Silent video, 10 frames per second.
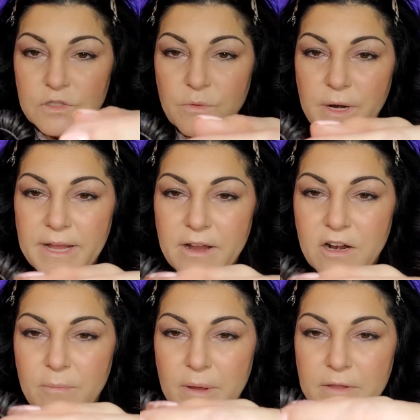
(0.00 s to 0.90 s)
So when I cut
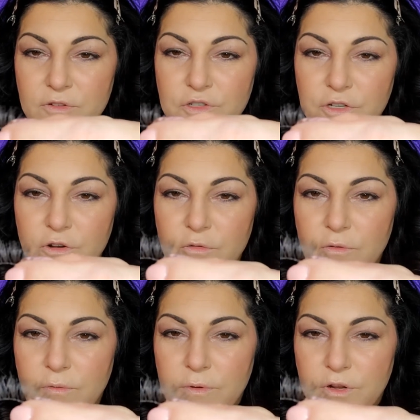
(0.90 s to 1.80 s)
them, I usually
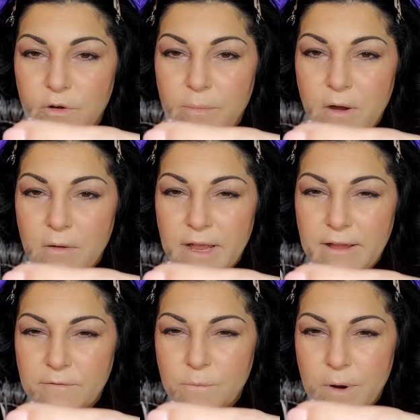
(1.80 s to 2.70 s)
go, you know, about
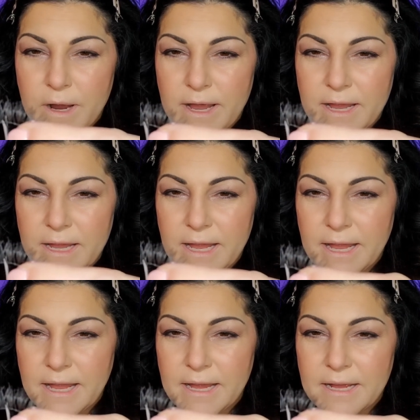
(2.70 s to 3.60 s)
halfway
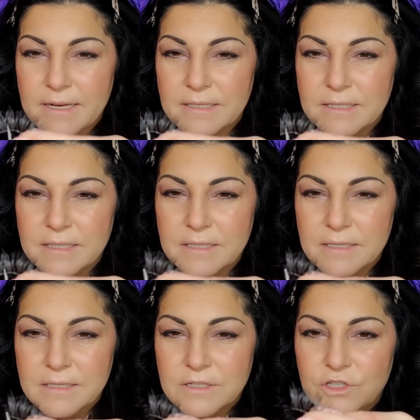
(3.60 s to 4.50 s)
and
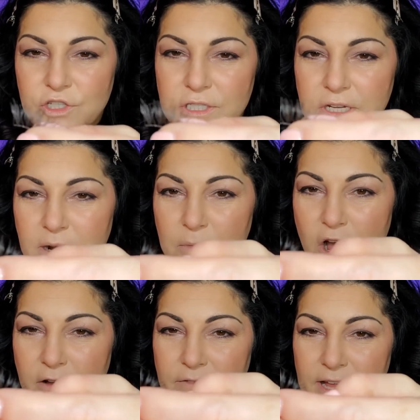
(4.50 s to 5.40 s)
just cut them off.